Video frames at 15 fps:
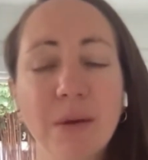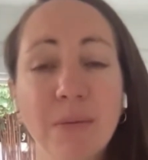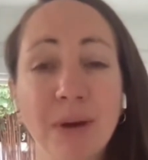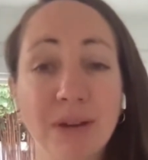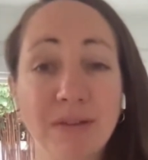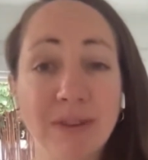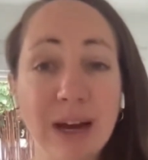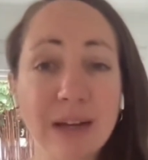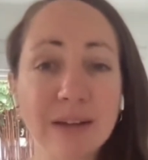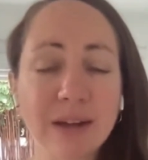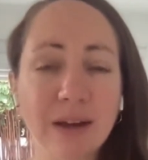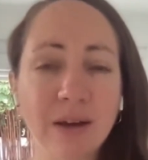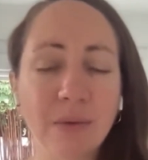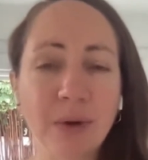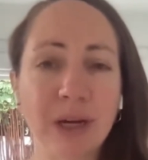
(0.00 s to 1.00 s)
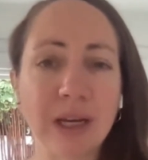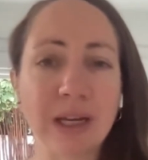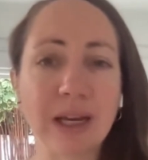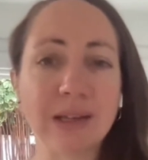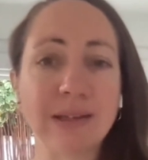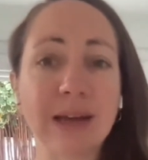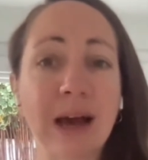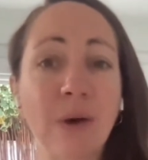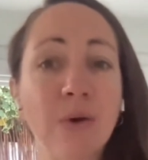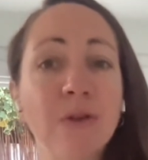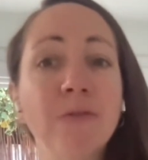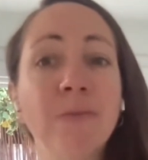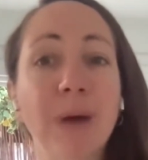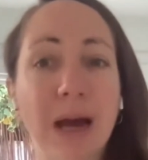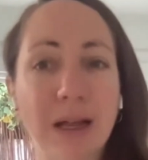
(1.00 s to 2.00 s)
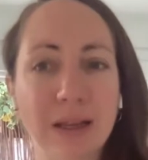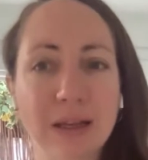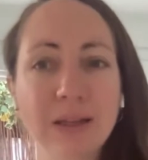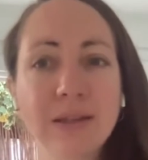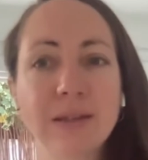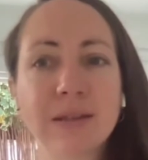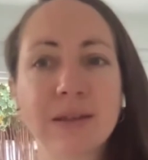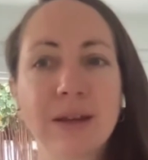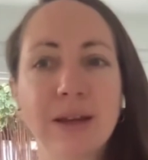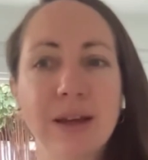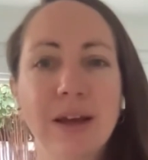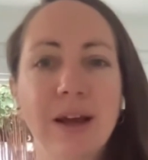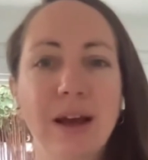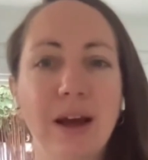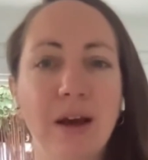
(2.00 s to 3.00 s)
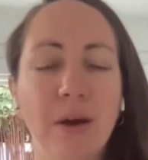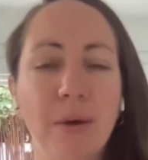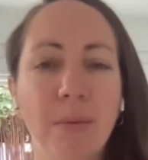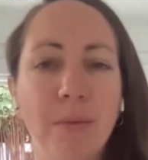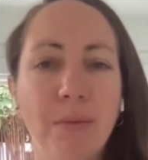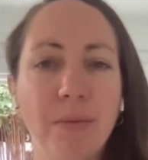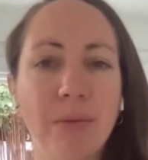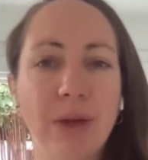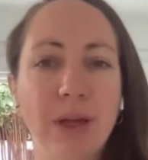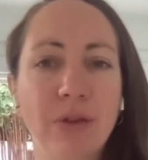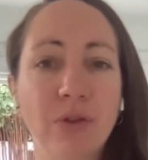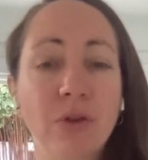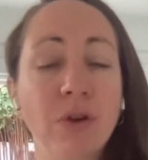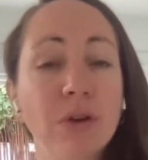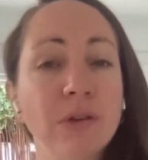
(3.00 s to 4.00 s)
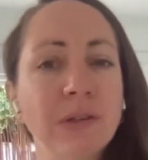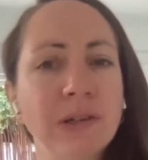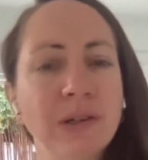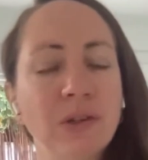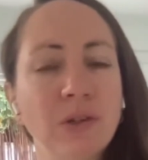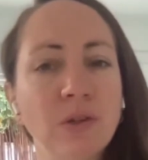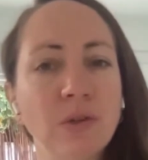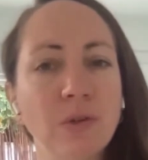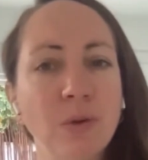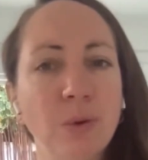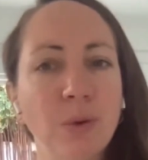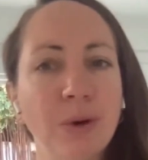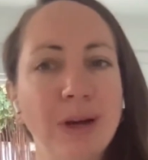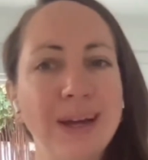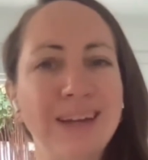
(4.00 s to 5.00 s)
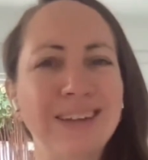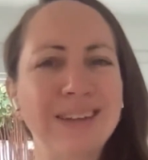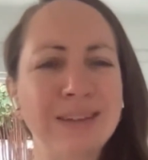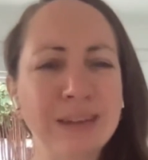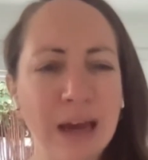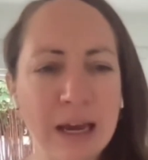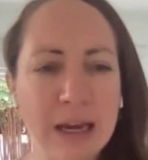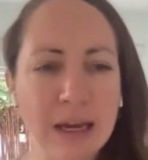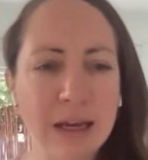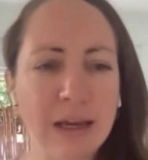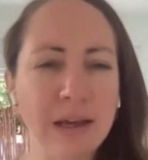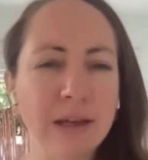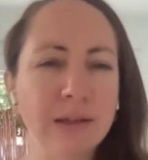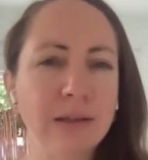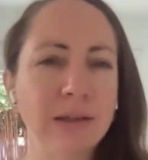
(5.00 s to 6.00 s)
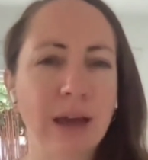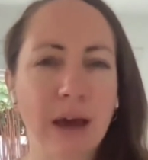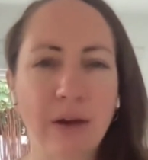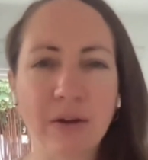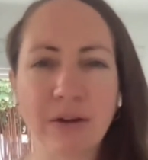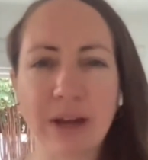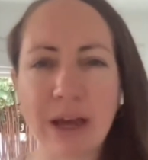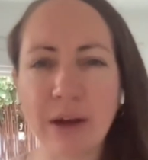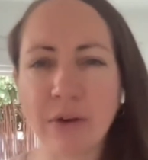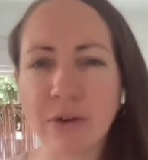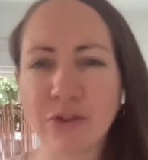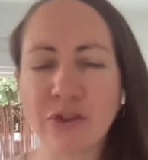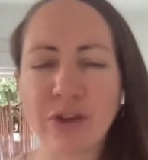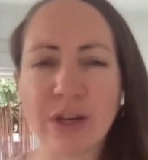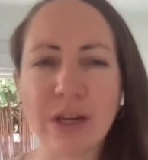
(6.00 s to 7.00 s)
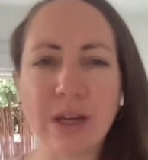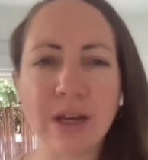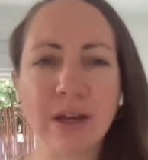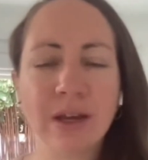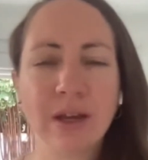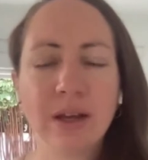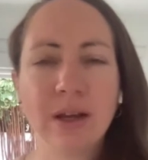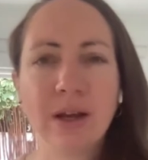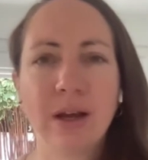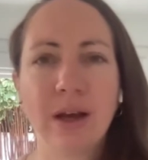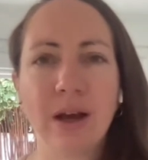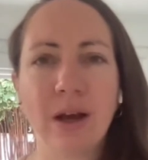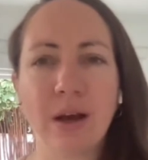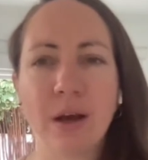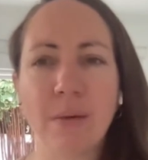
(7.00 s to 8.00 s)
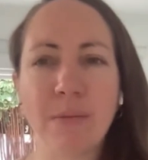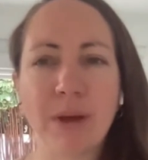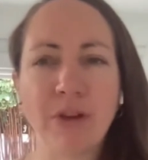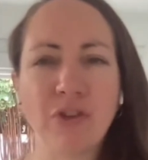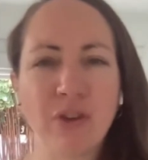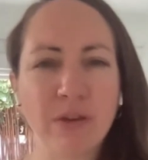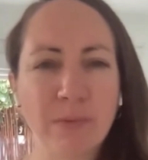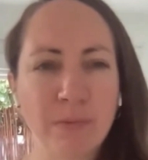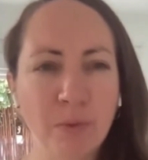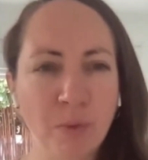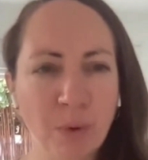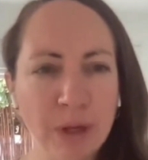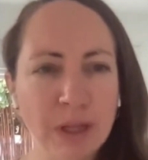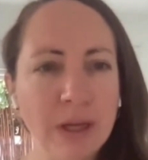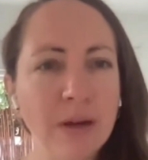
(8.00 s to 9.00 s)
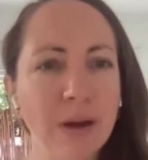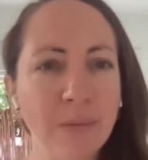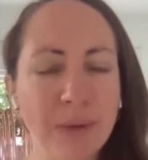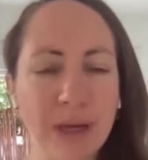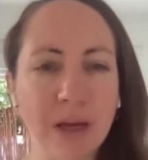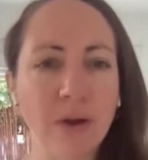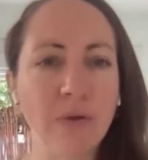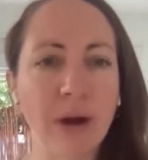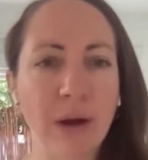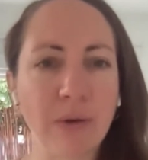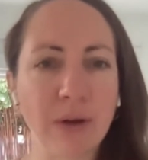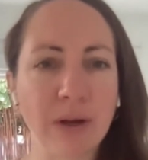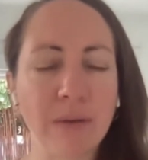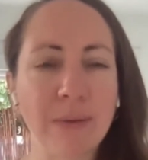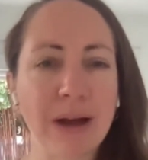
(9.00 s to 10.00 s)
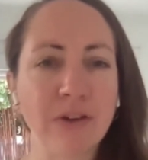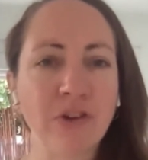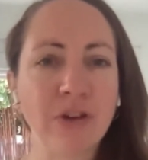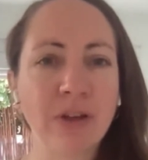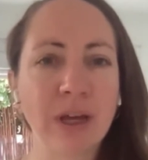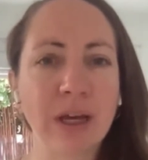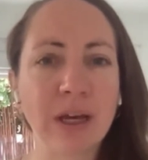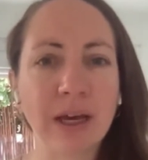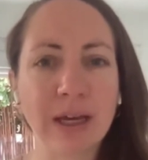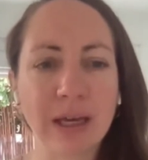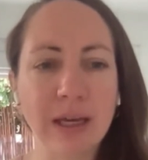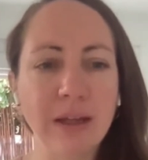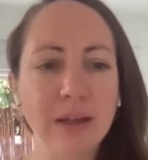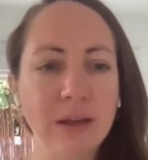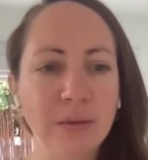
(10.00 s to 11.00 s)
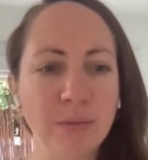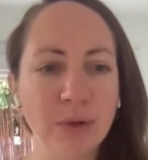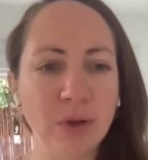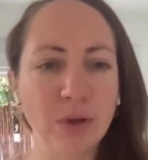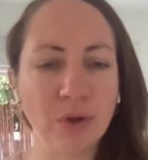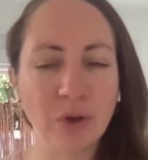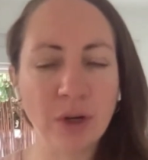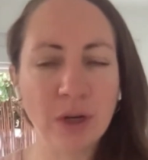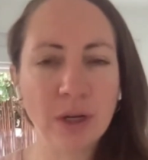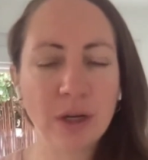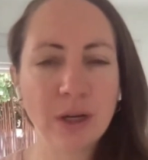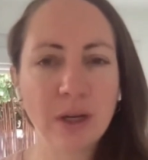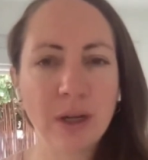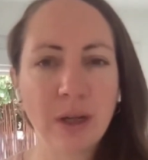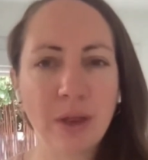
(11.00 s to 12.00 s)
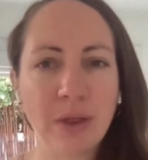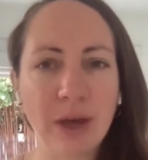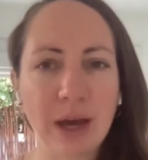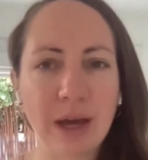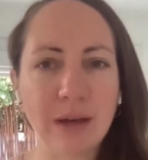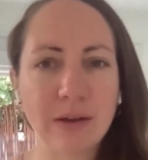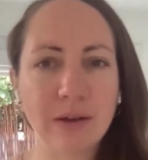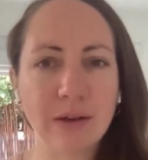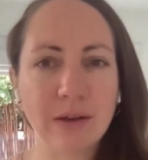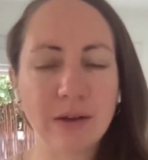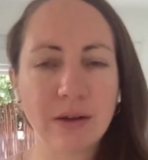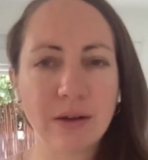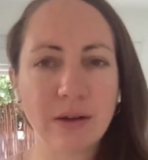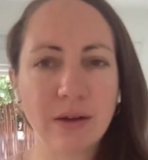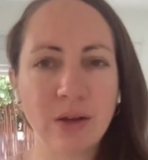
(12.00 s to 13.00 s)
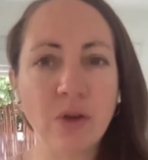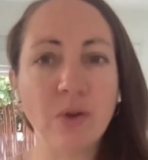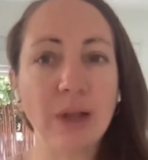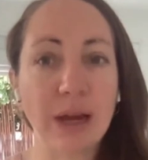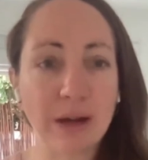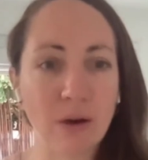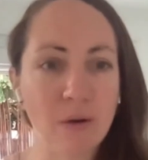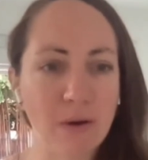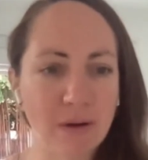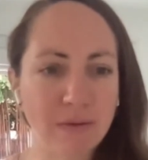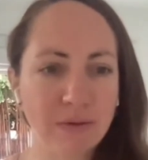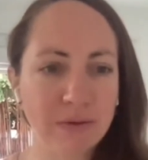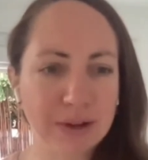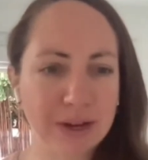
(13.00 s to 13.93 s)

but Vata, when it gets out of balance, turns into anxiety, scattered energy, and just really not being grounded. Imagine like a helium balloon that you let go of.